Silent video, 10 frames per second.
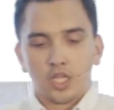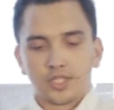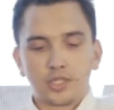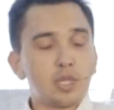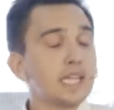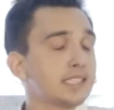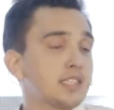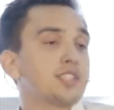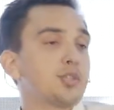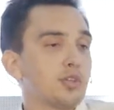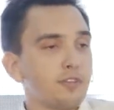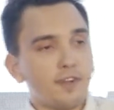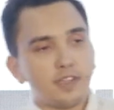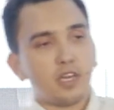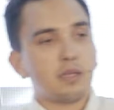So let's start talking
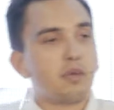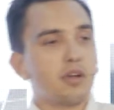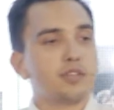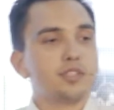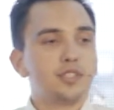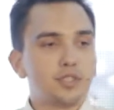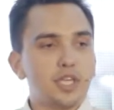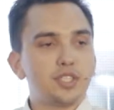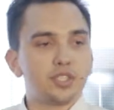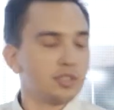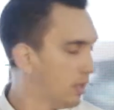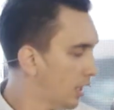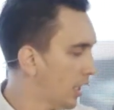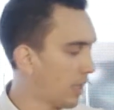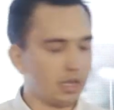finally about the education.
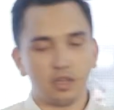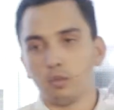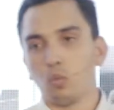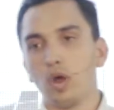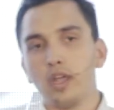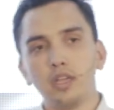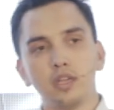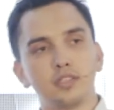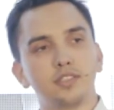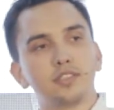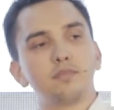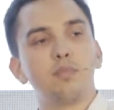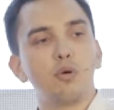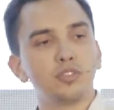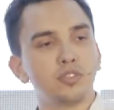Why is it
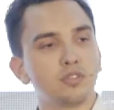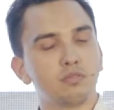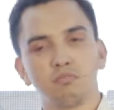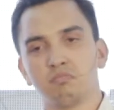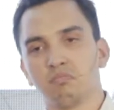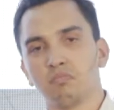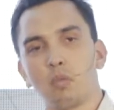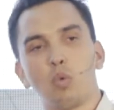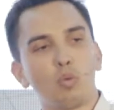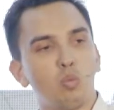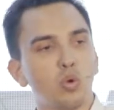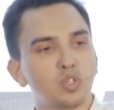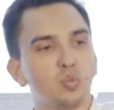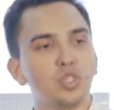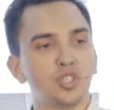important,
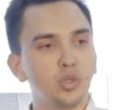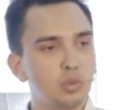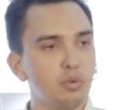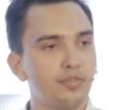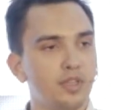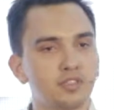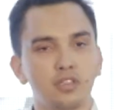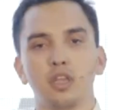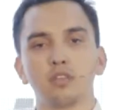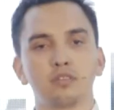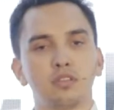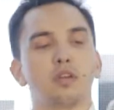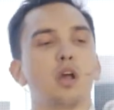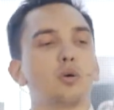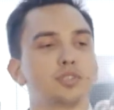what we're doing with it, and
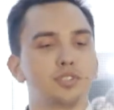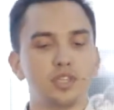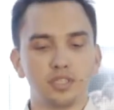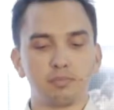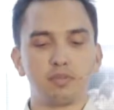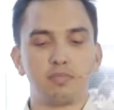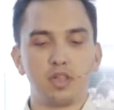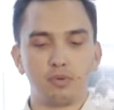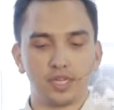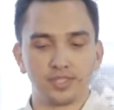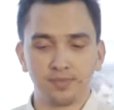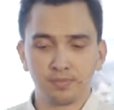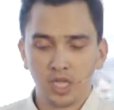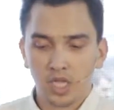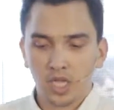how is it done in PropellerAds?
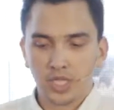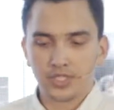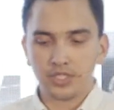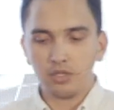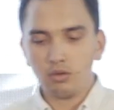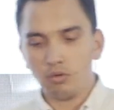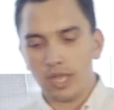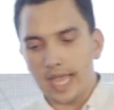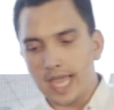So